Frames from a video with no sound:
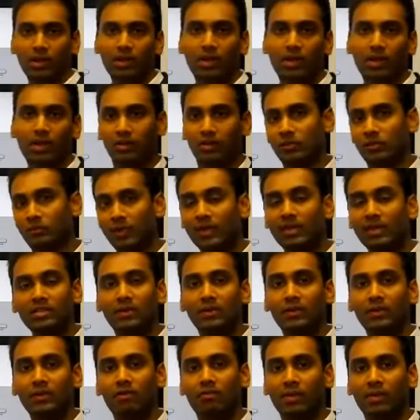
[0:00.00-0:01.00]
The speed is
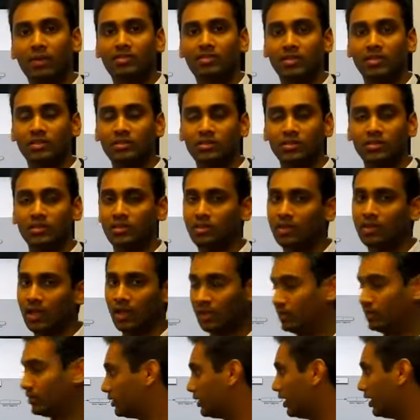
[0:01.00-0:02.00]
given by the sensor,
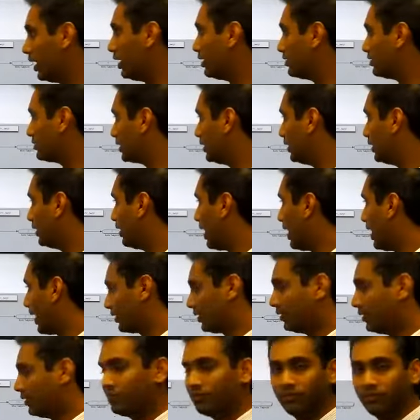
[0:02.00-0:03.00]
and the state is
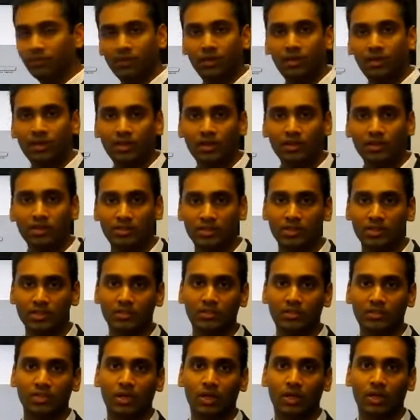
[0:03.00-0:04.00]
active
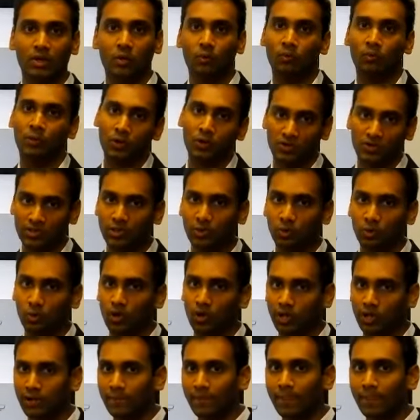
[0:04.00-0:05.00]
since we could see it
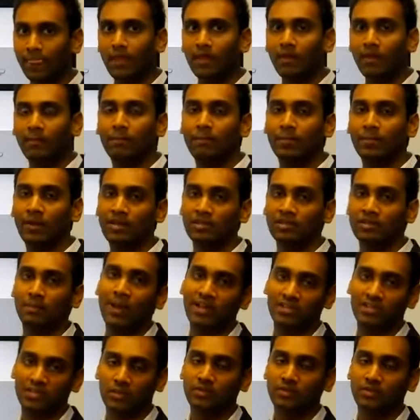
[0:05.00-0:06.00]
working because the
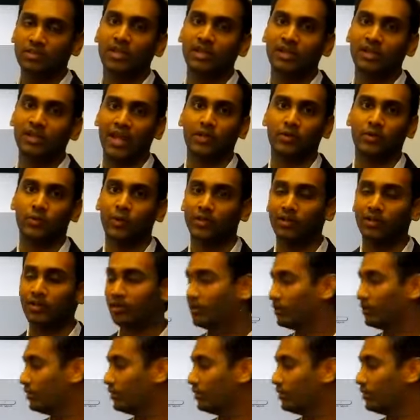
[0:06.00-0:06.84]
max curve is getting activated.